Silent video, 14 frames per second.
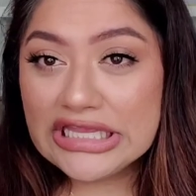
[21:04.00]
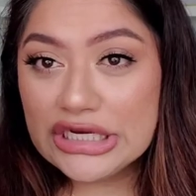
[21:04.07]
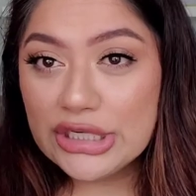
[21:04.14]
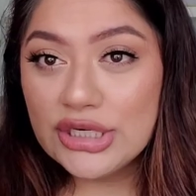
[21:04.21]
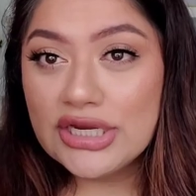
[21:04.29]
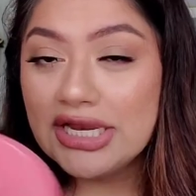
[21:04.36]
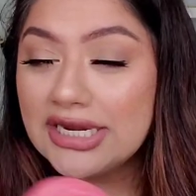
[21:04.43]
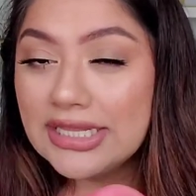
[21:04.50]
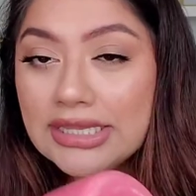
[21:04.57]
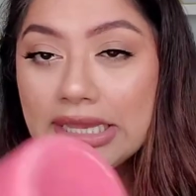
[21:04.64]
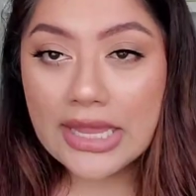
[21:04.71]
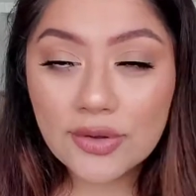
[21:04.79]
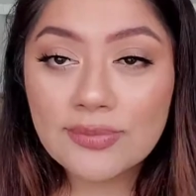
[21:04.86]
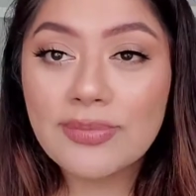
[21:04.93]
a year and
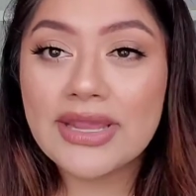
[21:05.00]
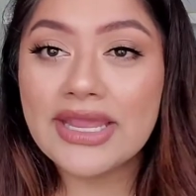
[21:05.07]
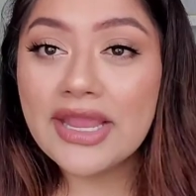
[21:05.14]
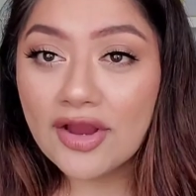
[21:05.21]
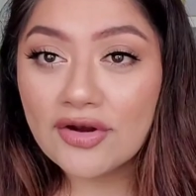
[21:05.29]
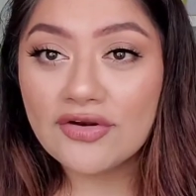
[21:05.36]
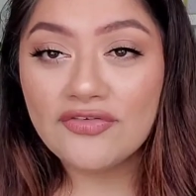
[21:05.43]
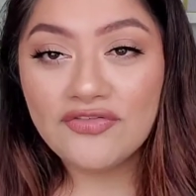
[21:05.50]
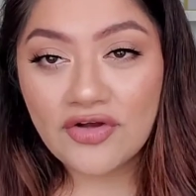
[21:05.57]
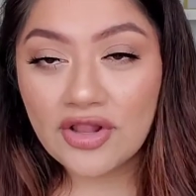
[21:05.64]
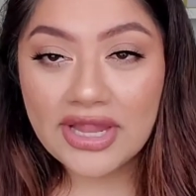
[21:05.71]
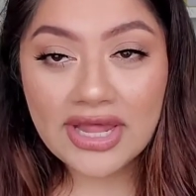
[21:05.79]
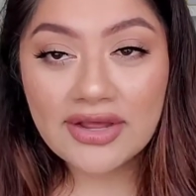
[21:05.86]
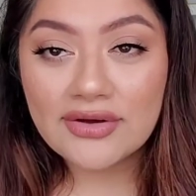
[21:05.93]
allowed my hair to
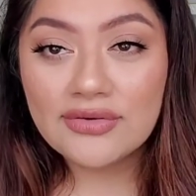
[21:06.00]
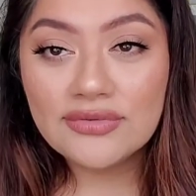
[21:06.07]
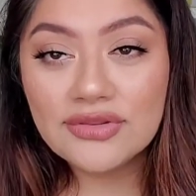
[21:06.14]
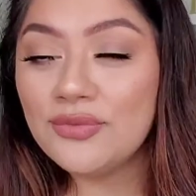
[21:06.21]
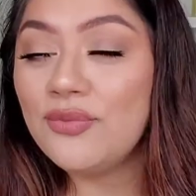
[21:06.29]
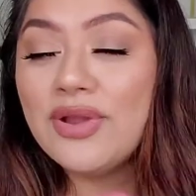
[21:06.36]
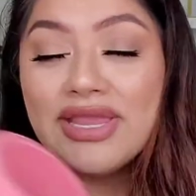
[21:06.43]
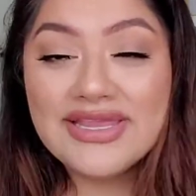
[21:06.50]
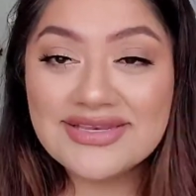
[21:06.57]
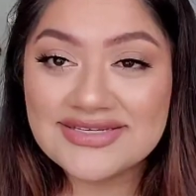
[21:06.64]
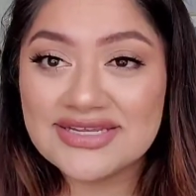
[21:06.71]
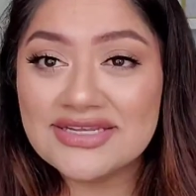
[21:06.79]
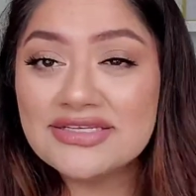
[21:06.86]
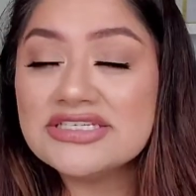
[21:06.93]
fall out the way
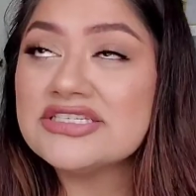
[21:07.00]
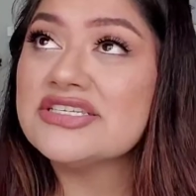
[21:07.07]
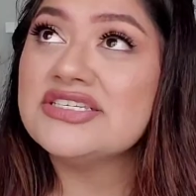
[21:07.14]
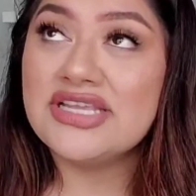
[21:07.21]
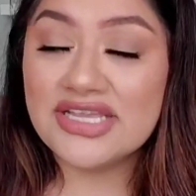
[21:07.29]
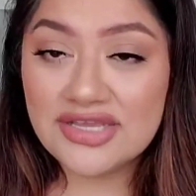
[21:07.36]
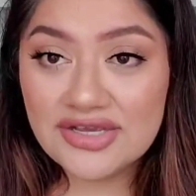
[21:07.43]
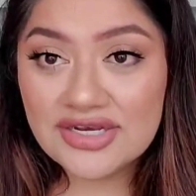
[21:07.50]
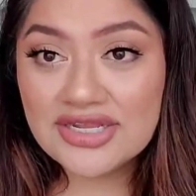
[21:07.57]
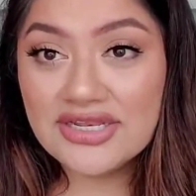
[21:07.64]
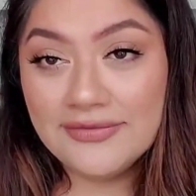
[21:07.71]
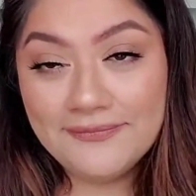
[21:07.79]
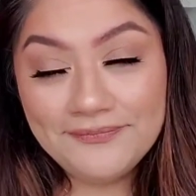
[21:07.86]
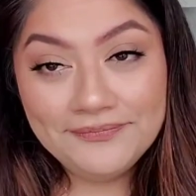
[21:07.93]
it did just because I
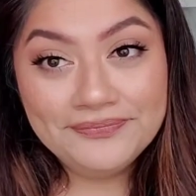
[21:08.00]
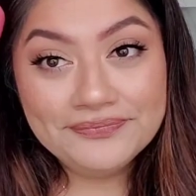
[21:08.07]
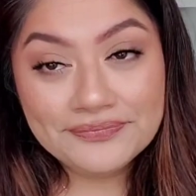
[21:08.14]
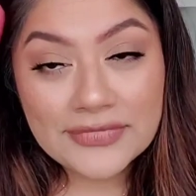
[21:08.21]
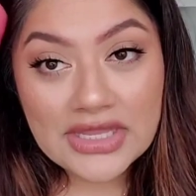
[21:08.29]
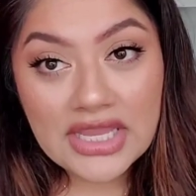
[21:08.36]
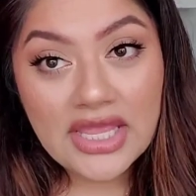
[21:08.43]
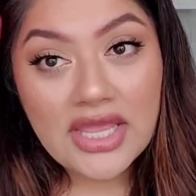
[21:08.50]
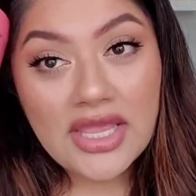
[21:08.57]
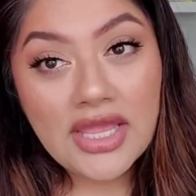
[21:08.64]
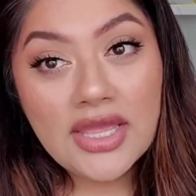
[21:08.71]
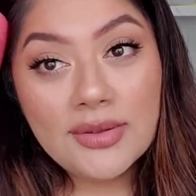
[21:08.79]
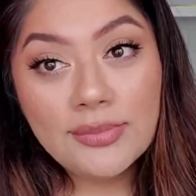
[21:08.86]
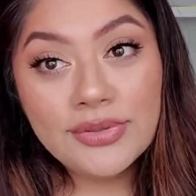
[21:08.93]
couldn't
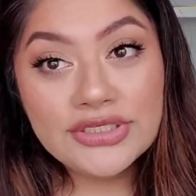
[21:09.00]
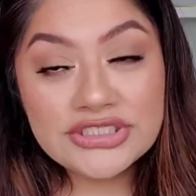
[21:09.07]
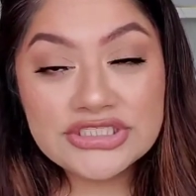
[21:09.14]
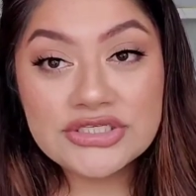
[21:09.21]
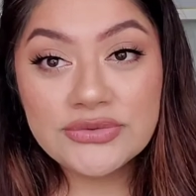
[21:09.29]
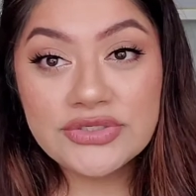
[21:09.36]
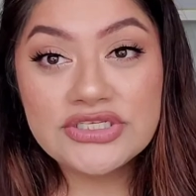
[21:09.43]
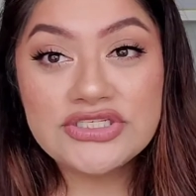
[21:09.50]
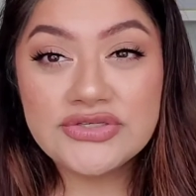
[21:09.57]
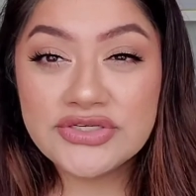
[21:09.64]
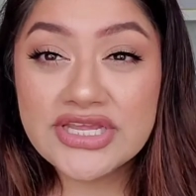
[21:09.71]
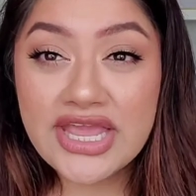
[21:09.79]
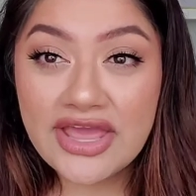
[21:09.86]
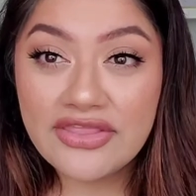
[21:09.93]
put two and
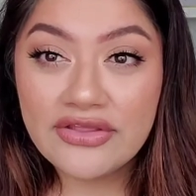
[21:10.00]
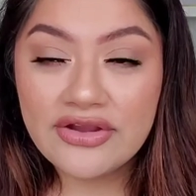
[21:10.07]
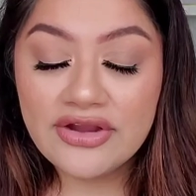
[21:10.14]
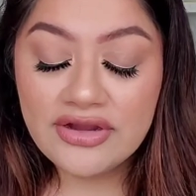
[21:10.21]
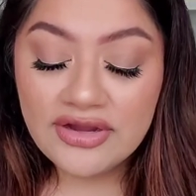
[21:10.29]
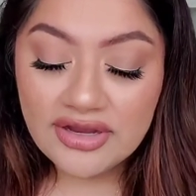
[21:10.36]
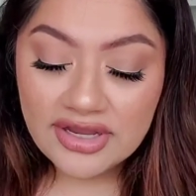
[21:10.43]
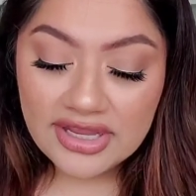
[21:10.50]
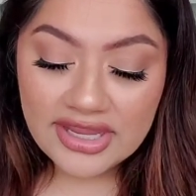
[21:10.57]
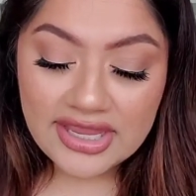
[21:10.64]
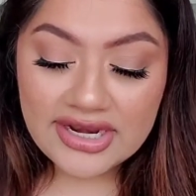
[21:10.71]
two together.